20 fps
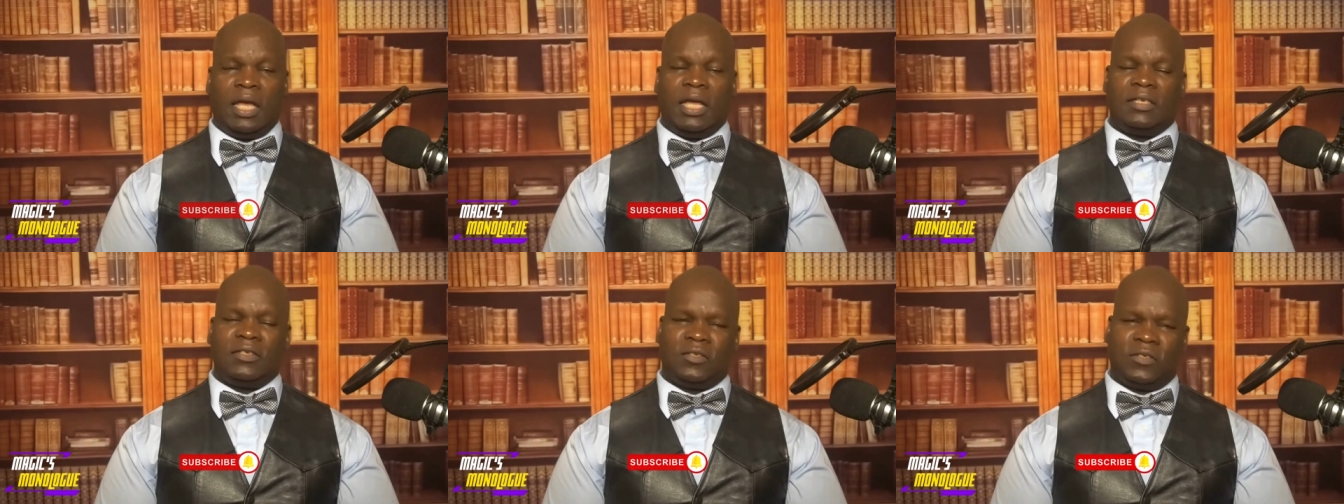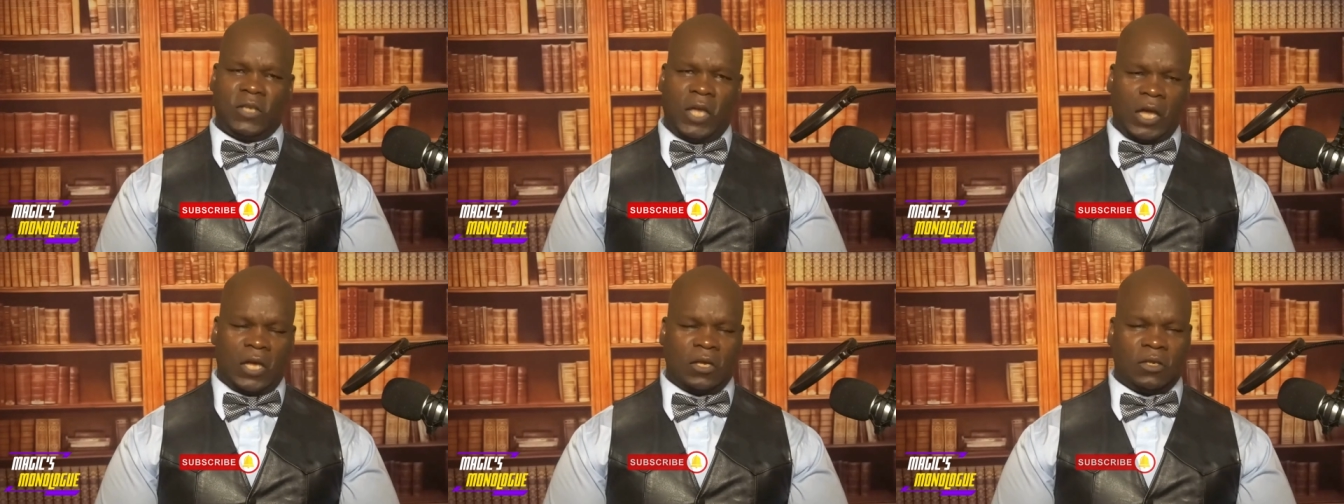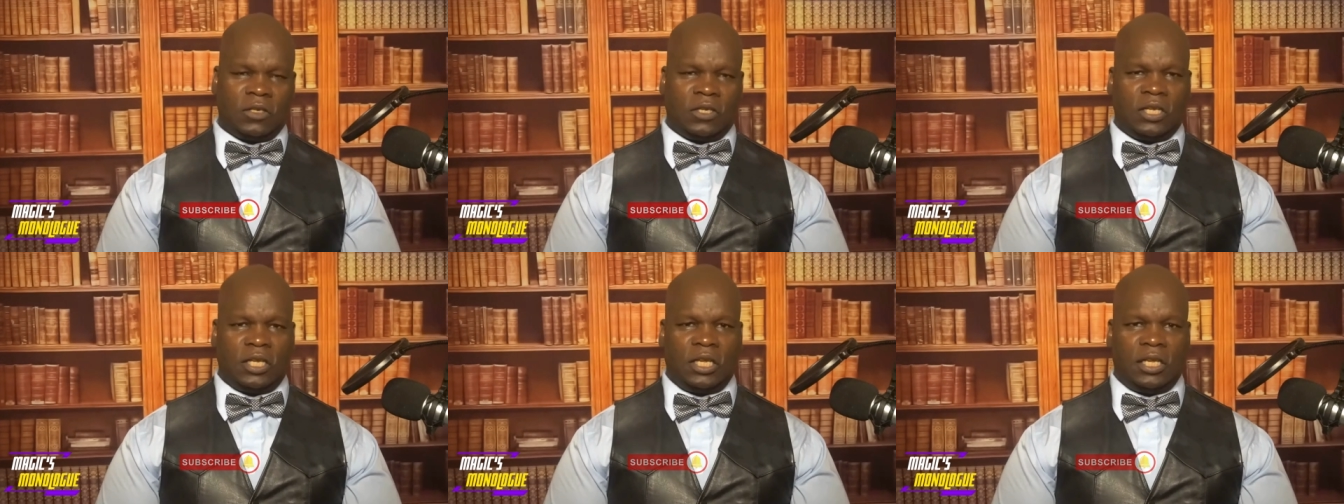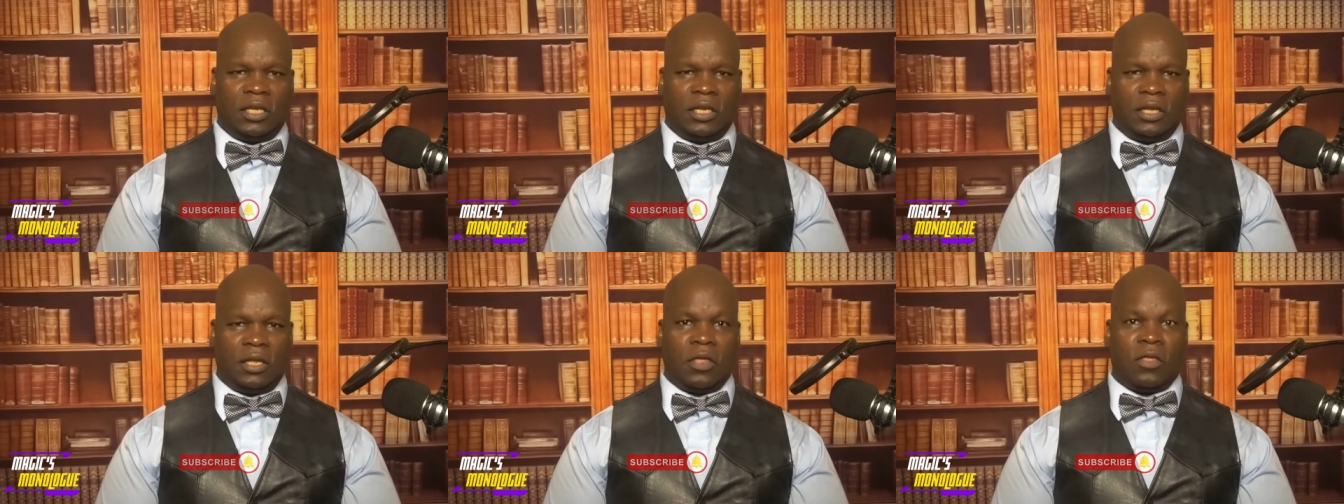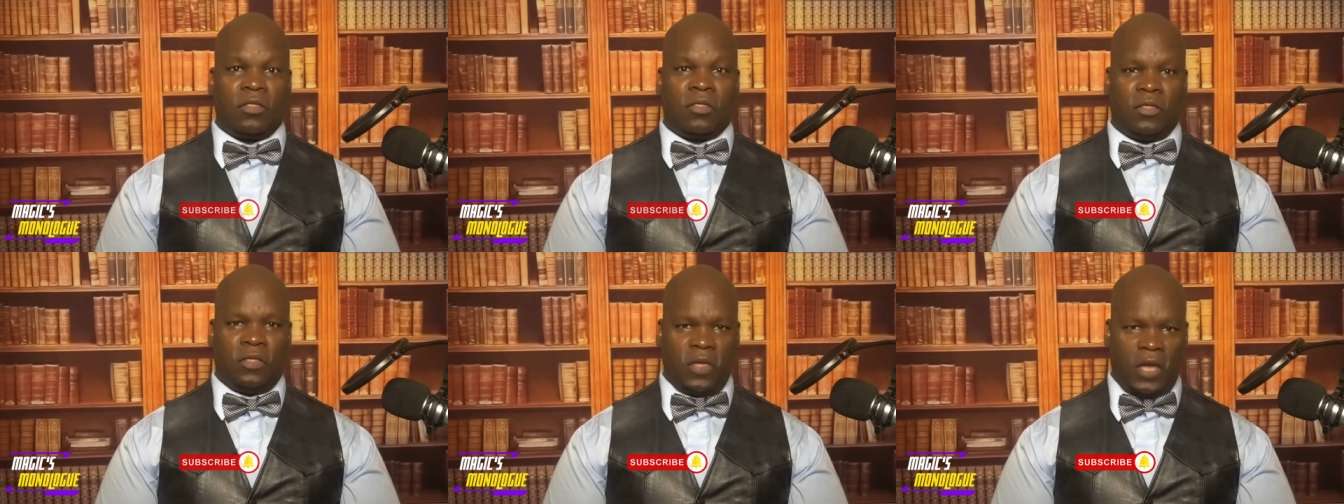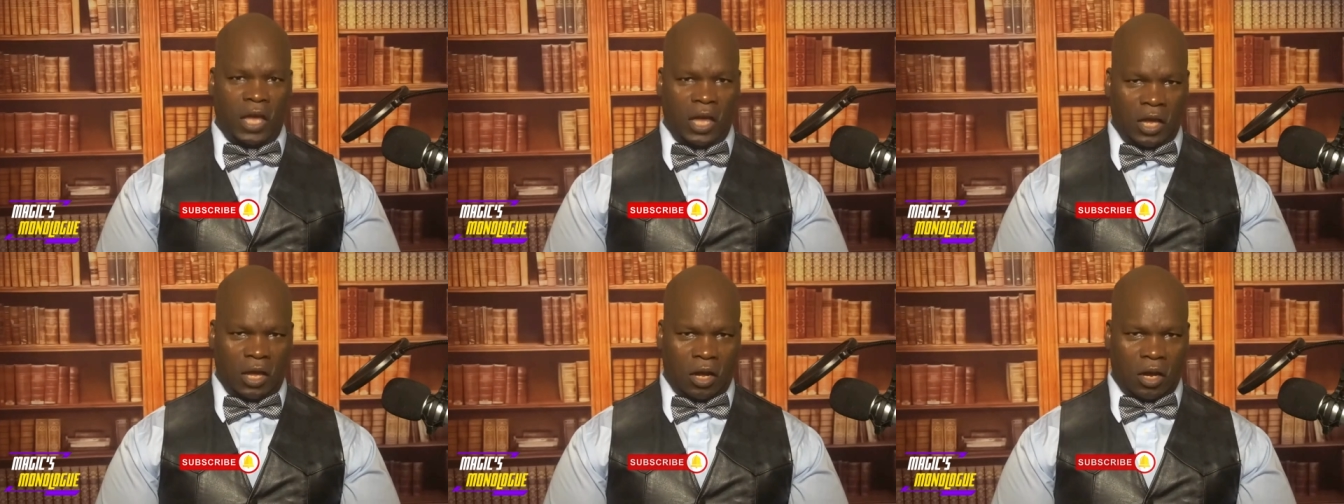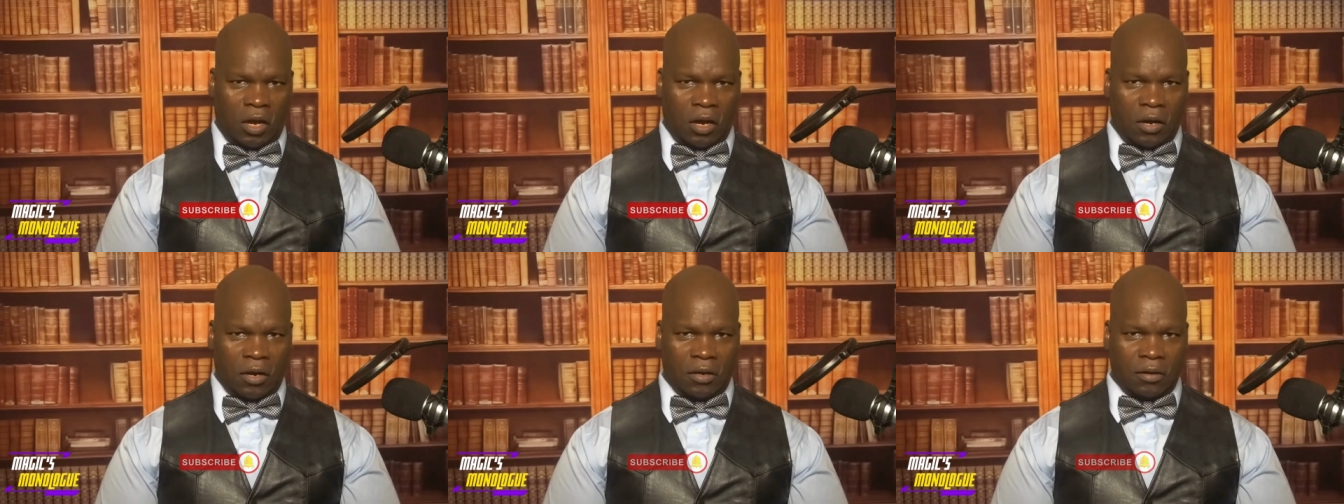Secondly, they
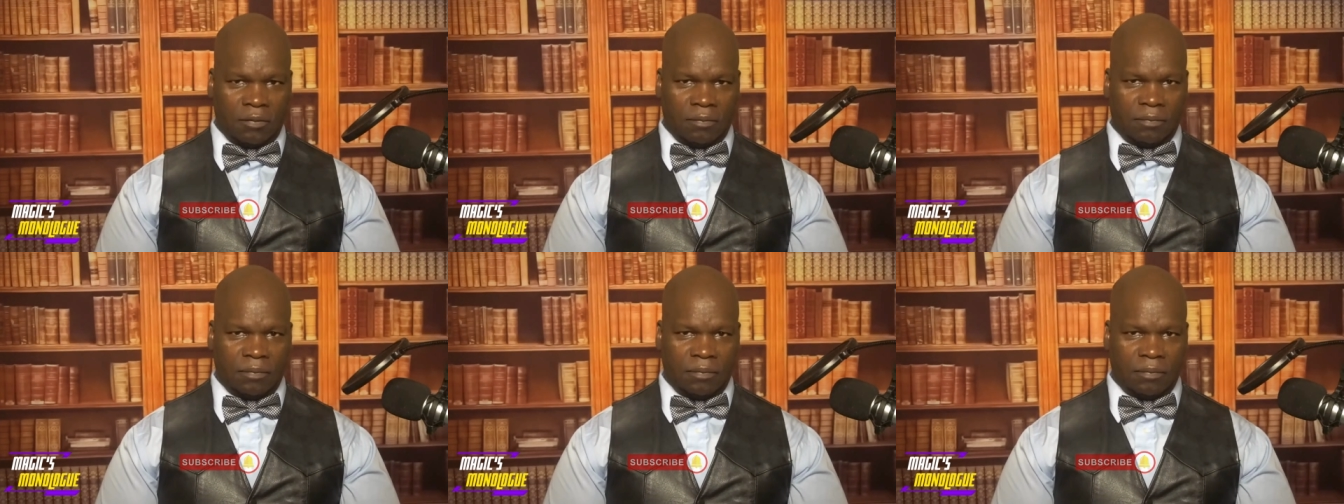are.